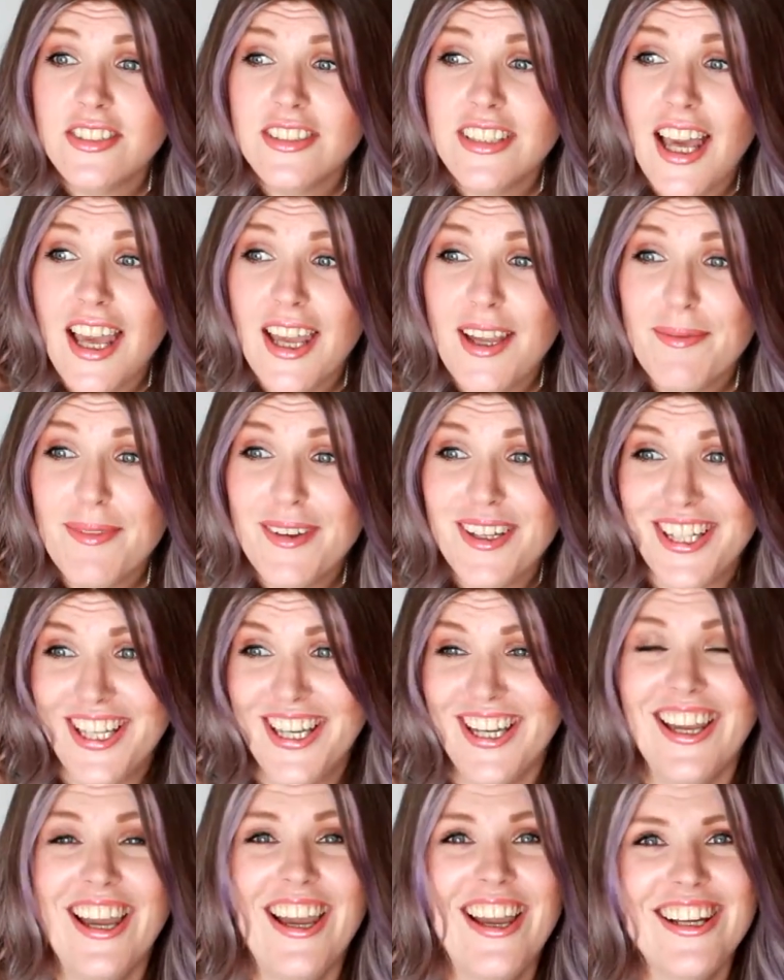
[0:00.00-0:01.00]
name,
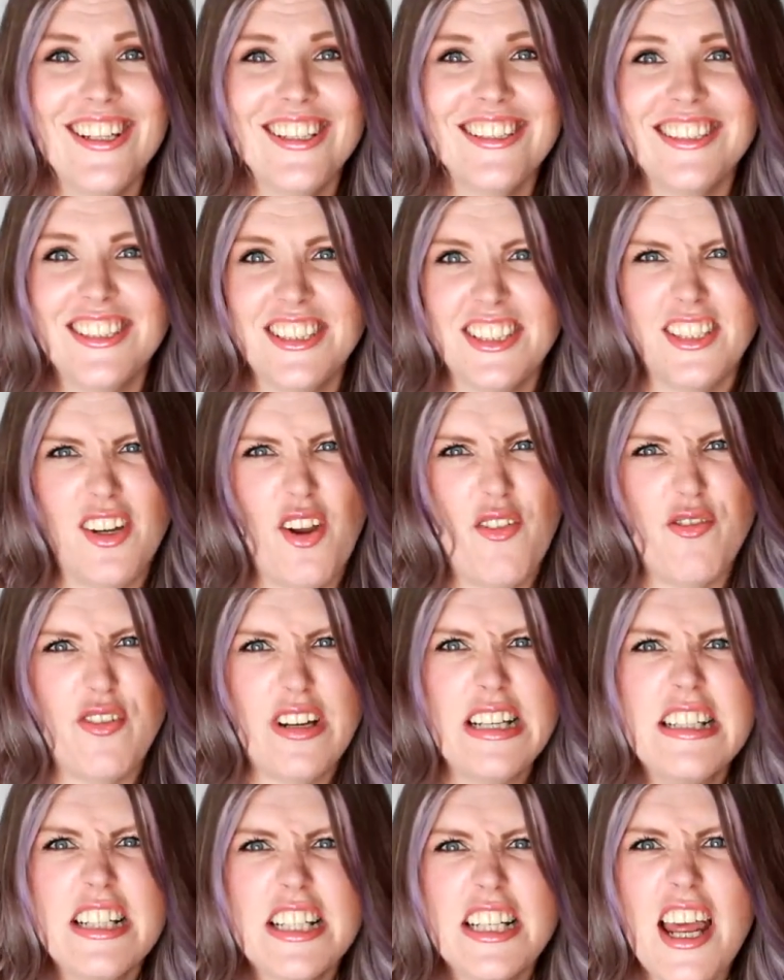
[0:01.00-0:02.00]
because it's
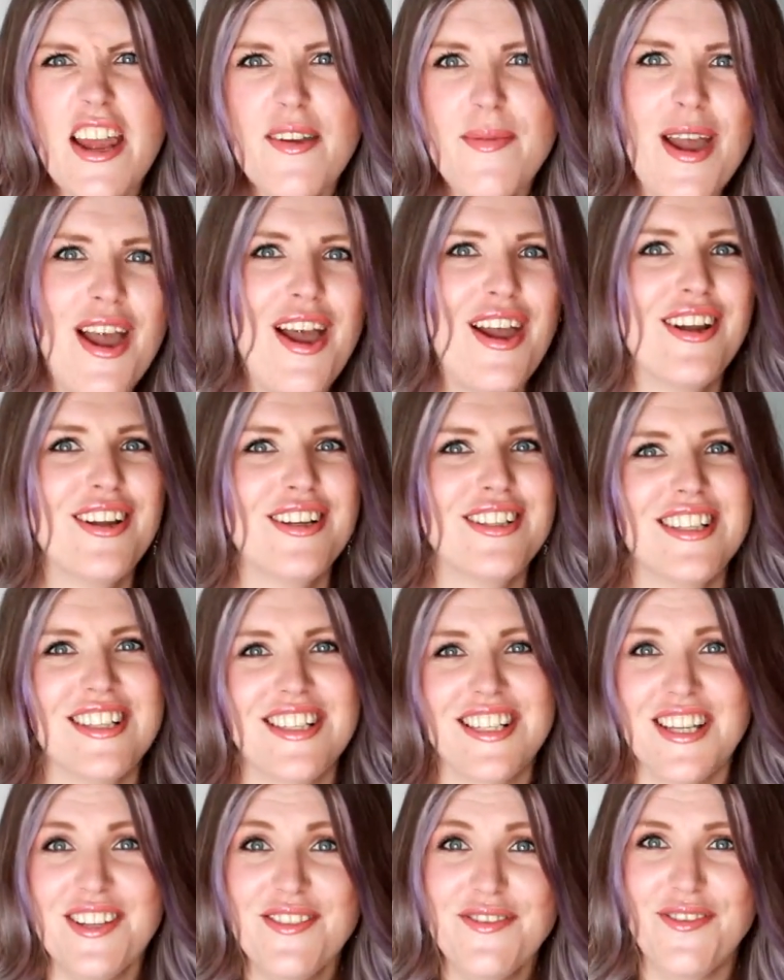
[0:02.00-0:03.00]

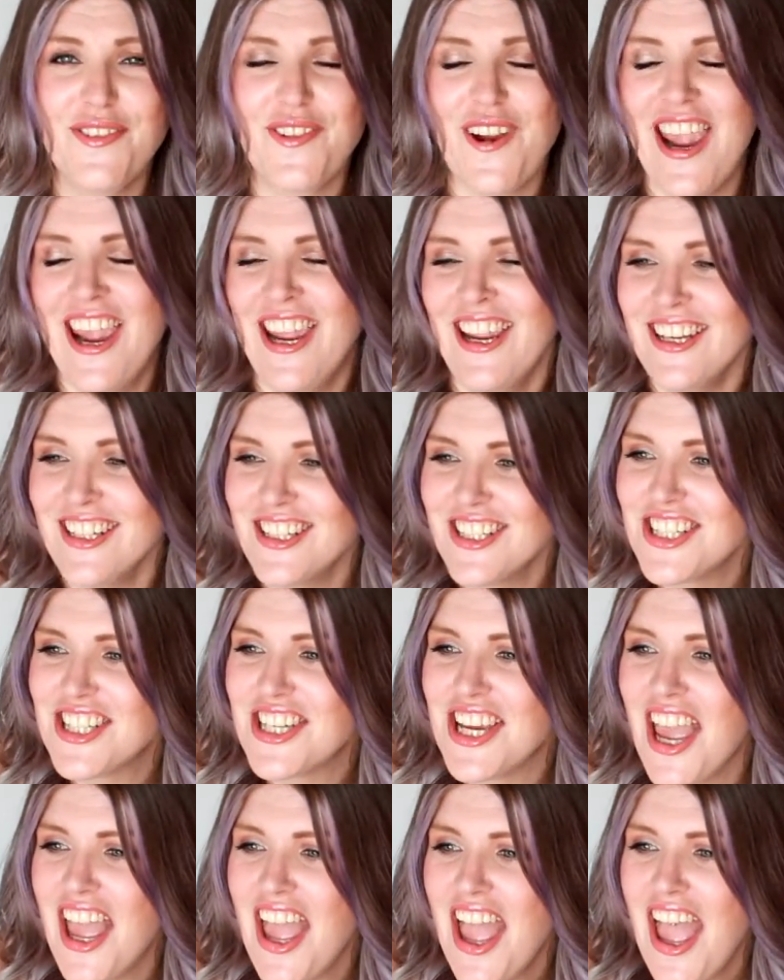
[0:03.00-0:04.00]
in
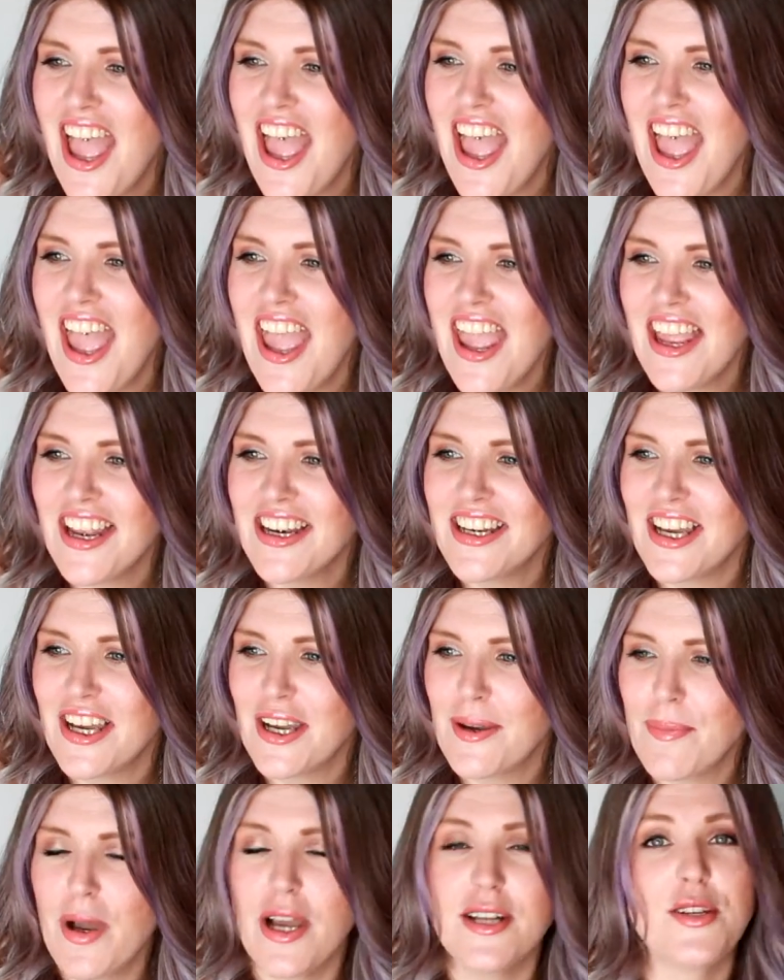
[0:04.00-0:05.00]
French, and
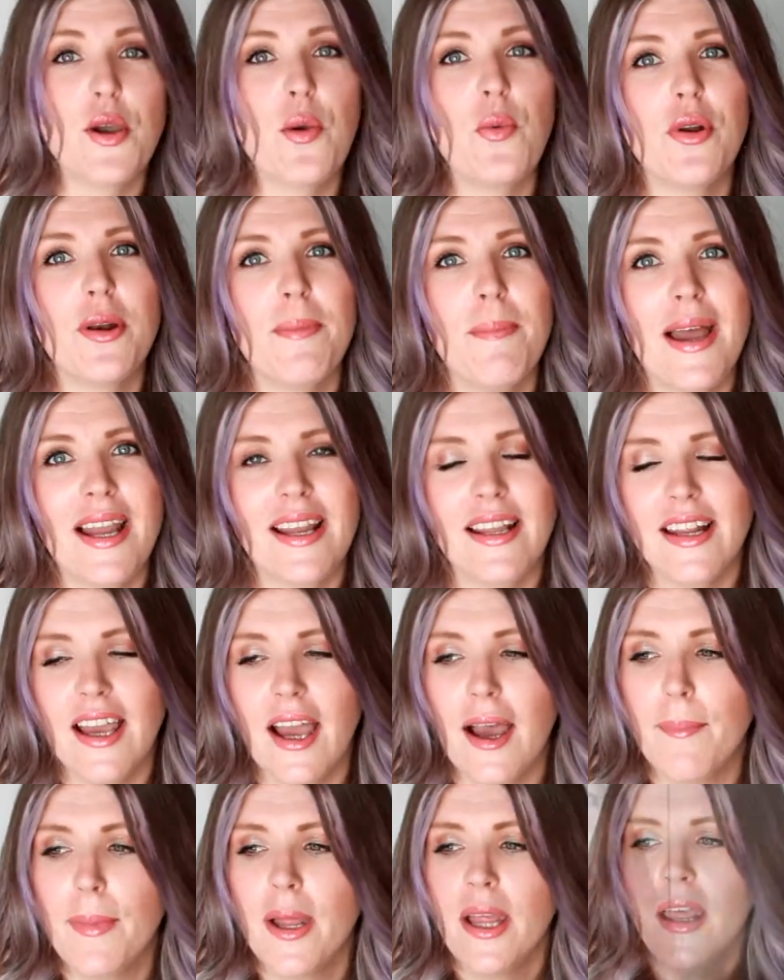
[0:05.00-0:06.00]
I don't want to muck it up.